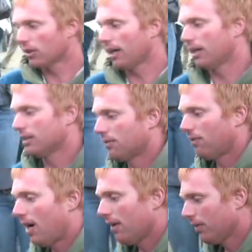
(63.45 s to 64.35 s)
that is
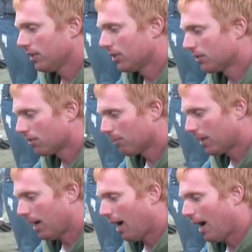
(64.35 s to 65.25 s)
5 inches from
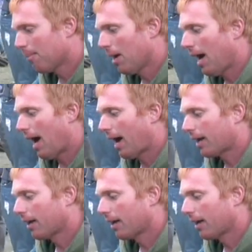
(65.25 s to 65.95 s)
the eye back,